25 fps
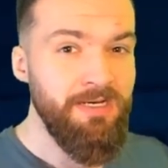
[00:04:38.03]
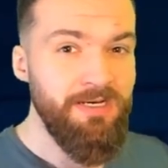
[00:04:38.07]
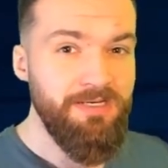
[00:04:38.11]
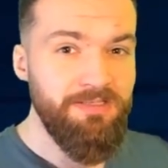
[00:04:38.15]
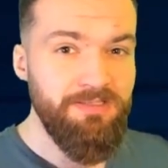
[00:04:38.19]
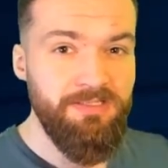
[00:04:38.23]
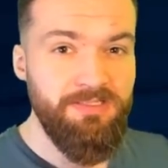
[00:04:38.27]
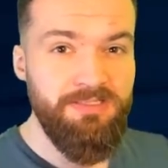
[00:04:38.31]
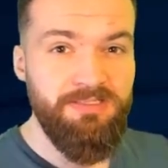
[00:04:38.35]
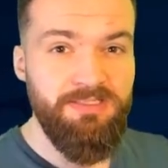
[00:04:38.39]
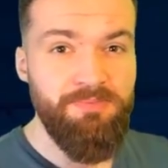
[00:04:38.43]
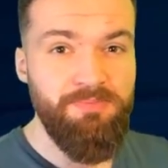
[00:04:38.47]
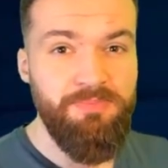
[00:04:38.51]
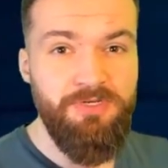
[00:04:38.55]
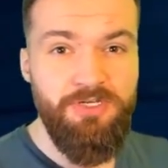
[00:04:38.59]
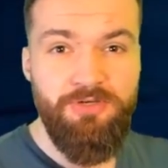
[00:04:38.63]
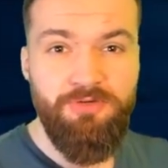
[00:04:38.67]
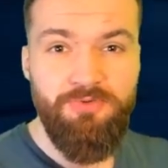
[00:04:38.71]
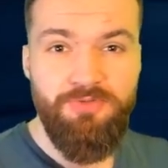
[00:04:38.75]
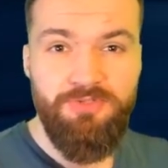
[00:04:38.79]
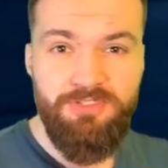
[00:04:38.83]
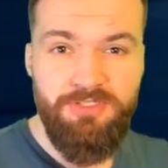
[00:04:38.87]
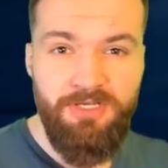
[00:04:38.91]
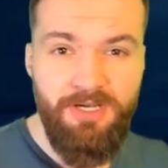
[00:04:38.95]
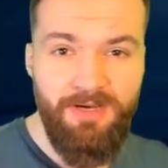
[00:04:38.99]
to some
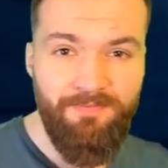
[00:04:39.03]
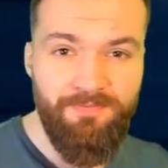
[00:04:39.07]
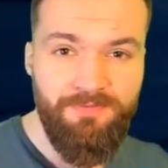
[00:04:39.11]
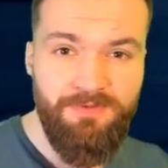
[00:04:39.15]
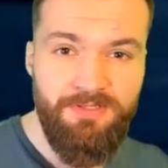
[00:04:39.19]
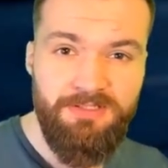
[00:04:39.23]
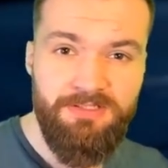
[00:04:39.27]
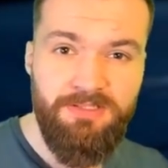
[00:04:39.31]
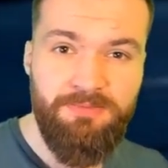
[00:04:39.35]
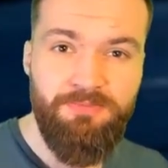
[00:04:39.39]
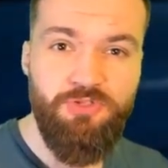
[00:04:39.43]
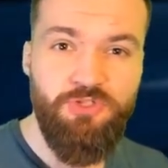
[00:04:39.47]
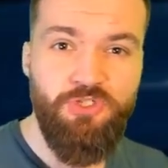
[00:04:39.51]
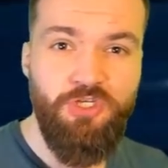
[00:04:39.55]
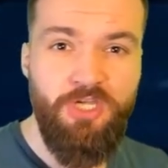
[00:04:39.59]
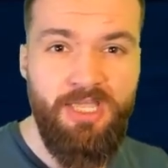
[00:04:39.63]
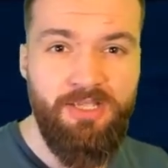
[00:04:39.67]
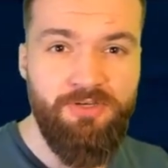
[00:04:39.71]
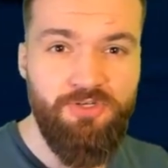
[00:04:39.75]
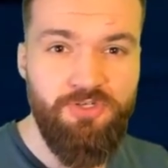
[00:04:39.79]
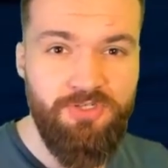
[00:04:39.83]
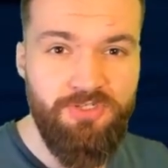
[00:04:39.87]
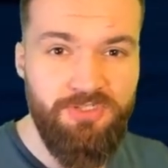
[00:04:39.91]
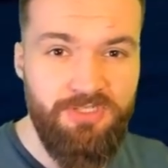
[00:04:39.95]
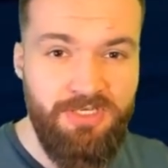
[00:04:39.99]
new stuff, to some
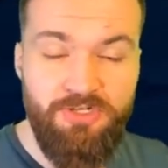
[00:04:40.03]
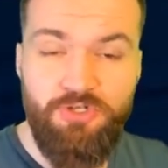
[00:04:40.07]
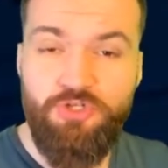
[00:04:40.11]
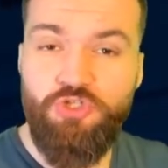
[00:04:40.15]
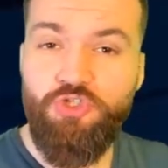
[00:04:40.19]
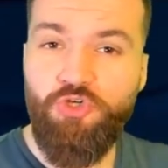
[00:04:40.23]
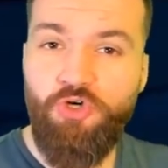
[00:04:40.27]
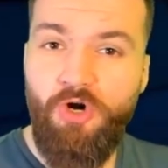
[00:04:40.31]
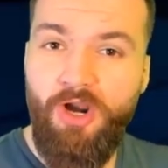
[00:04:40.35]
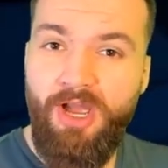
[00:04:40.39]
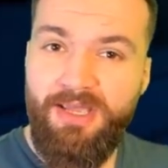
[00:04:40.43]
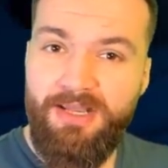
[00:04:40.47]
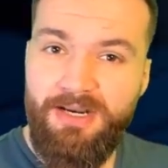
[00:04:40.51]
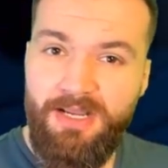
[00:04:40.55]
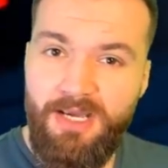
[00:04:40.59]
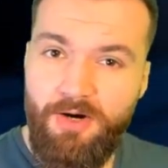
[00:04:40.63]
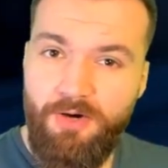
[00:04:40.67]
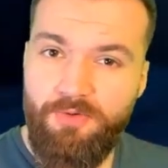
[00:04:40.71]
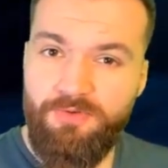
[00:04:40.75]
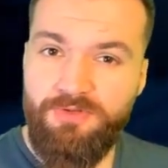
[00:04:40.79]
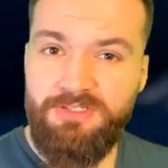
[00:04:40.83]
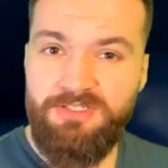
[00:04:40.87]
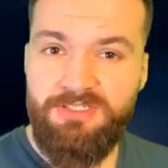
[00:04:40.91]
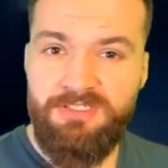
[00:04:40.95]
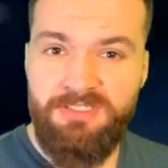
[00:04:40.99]
changes, and to try it
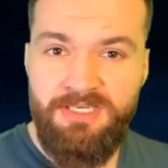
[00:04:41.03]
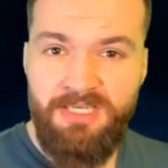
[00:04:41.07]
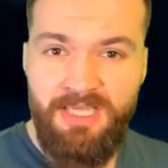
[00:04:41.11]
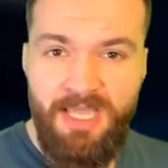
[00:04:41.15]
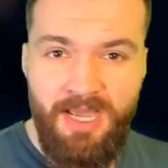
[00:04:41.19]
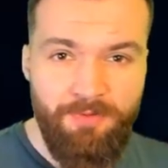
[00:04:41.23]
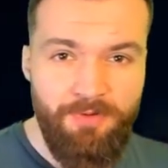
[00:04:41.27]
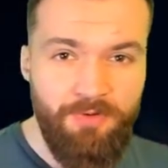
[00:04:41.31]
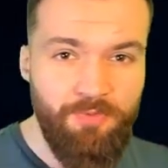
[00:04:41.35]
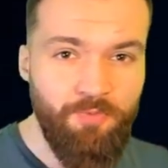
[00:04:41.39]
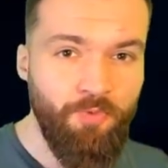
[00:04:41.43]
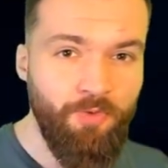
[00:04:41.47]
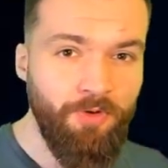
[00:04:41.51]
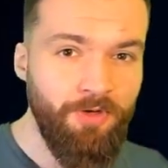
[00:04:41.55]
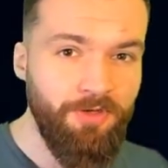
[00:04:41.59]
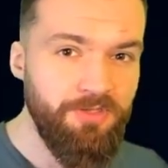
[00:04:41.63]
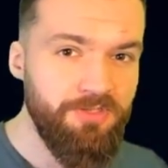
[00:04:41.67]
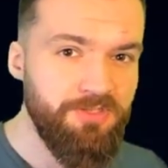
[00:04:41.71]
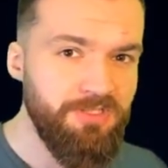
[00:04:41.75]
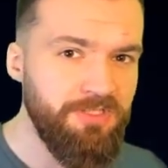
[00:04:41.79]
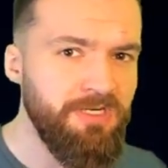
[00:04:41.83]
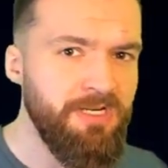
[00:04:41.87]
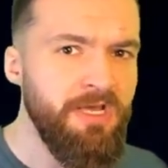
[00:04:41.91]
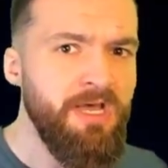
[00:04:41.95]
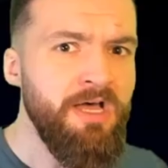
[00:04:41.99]
out and see how it
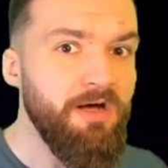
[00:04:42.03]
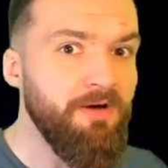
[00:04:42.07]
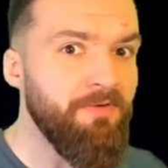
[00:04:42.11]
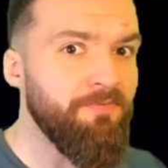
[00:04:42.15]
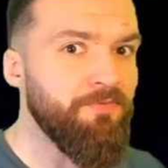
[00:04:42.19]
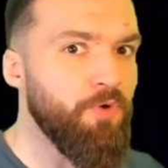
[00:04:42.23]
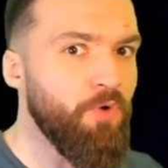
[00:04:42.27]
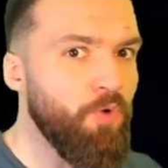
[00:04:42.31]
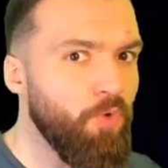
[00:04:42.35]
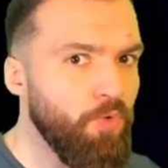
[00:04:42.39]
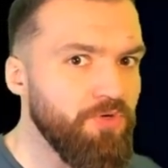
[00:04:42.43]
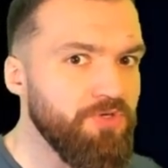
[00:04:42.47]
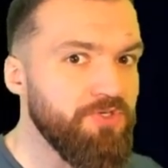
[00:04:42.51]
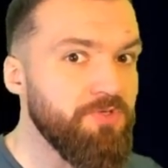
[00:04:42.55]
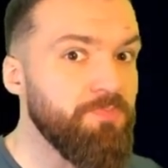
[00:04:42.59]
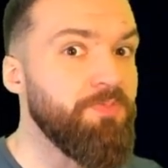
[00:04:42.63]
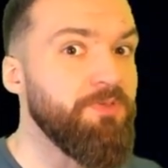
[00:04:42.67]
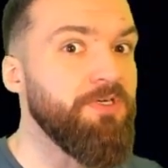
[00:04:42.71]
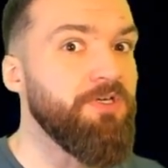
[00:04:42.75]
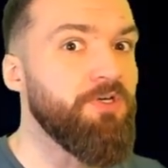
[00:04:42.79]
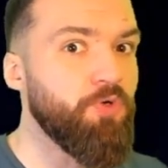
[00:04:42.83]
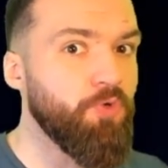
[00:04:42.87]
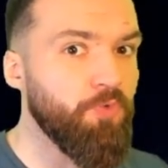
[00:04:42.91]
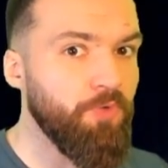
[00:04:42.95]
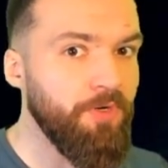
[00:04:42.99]
works. And of course,
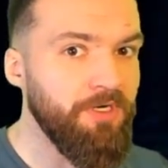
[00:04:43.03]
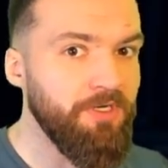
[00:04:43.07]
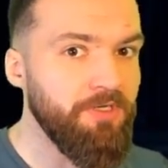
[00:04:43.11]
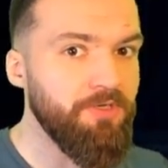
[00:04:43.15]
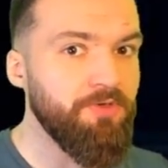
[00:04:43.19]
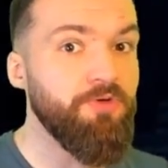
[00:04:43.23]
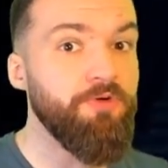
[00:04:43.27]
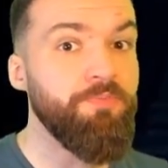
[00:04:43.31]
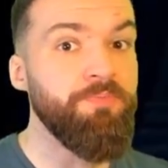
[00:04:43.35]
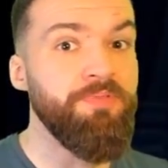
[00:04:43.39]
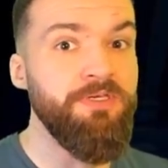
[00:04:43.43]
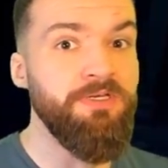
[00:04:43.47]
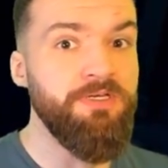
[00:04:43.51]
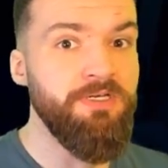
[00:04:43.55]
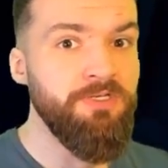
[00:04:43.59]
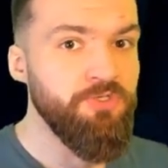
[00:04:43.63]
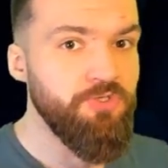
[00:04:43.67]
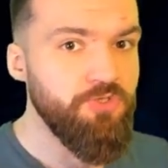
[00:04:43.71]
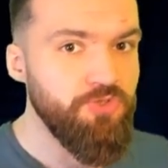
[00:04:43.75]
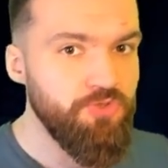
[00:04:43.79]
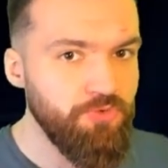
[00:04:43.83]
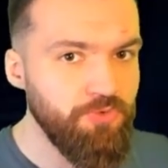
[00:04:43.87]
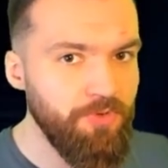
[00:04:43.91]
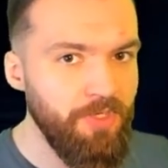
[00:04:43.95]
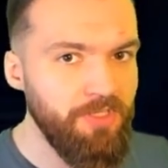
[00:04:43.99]
be critical, be
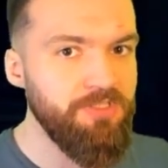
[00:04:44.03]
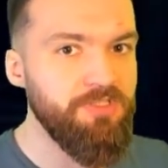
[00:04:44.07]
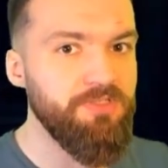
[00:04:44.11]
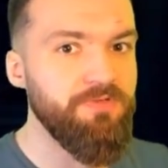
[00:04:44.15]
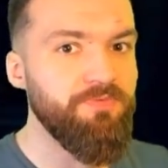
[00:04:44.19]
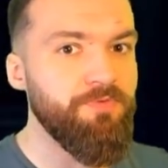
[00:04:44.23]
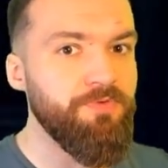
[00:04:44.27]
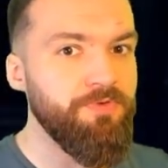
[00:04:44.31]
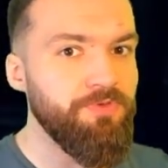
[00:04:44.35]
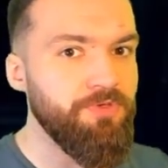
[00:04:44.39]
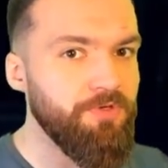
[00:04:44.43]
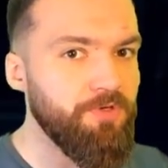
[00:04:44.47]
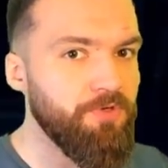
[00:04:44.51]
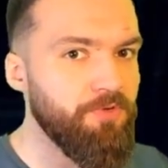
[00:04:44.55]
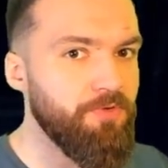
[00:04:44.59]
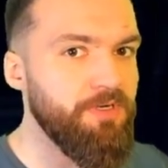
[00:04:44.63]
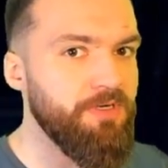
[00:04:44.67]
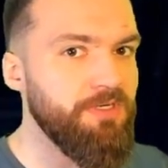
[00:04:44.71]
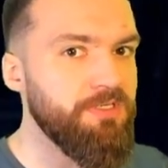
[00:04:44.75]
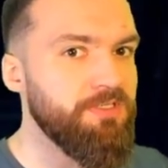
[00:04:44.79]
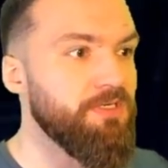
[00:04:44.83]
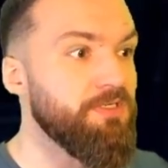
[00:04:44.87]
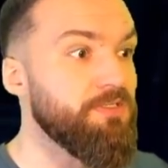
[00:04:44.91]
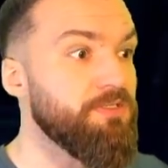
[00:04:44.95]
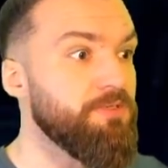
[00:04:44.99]
constructive with your
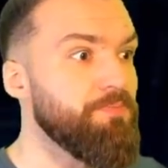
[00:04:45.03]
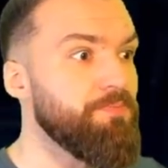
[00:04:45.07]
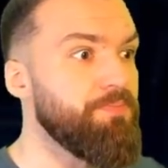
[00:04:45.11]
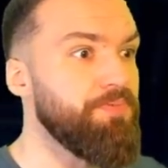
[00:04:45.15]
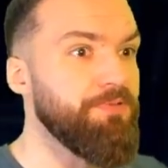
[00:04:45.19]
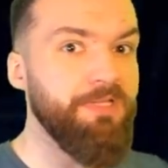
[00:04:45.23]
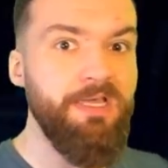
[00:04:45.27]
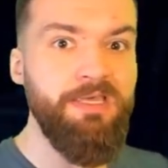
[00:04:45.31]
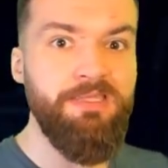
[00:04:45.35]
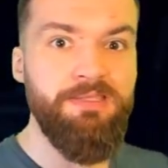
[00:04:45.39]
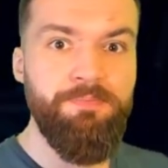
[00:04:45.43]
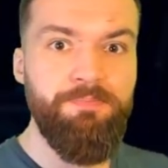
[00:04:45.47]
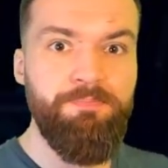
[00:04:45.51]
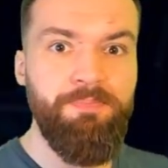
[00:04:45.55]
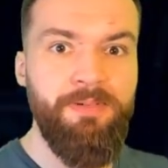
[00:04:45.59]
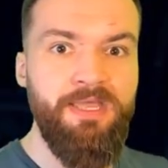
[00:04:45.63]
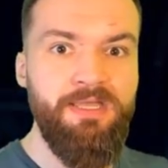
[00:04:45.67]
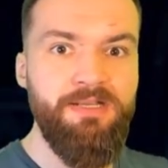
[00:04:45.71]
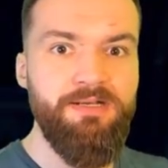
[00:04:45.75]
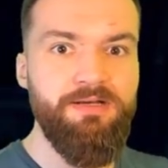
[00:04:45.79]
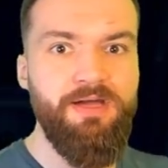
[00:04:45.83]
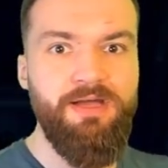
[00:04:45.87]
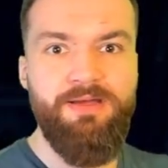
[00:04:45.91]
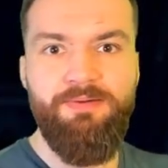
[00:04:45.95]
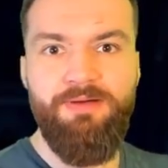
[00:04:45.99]
criticism. Play the
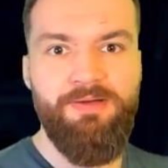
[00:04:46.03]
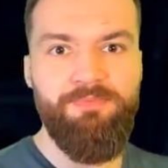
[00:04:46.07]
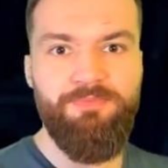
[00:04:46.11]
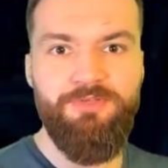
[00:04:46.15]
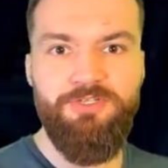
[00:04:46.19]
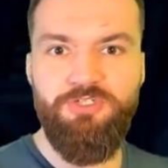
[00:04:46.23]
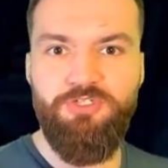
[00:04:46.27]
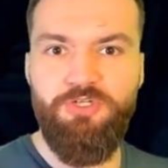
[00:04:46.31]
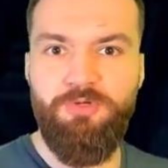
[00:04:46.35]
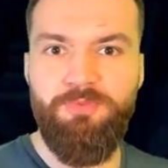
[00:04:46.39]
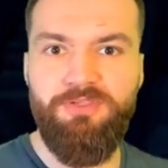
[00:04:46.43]
beta. I'm assuming